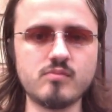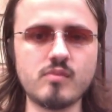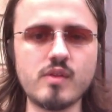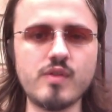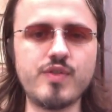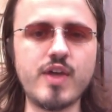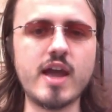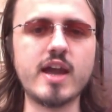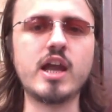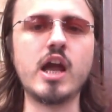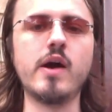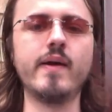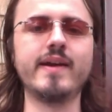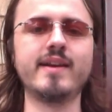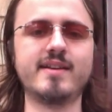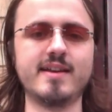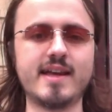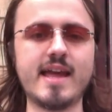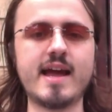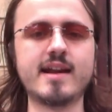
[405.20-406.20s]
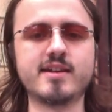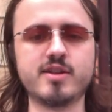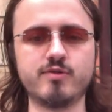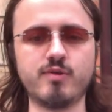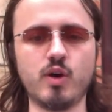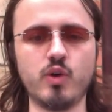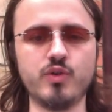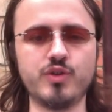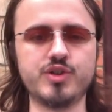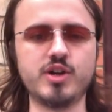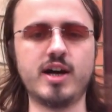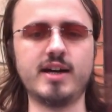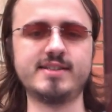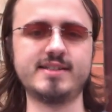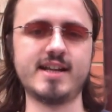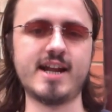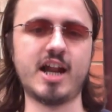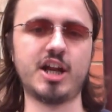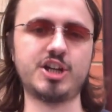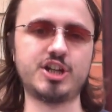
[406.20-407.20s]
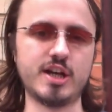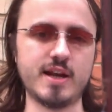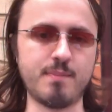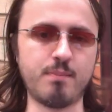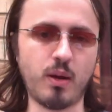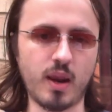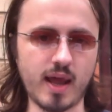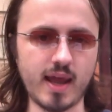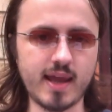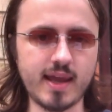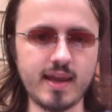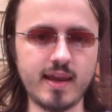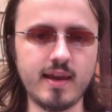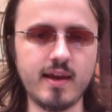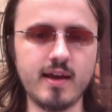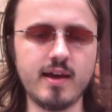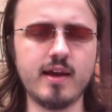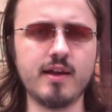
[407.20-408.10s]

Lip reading: they're going to get to roll the dice and actually play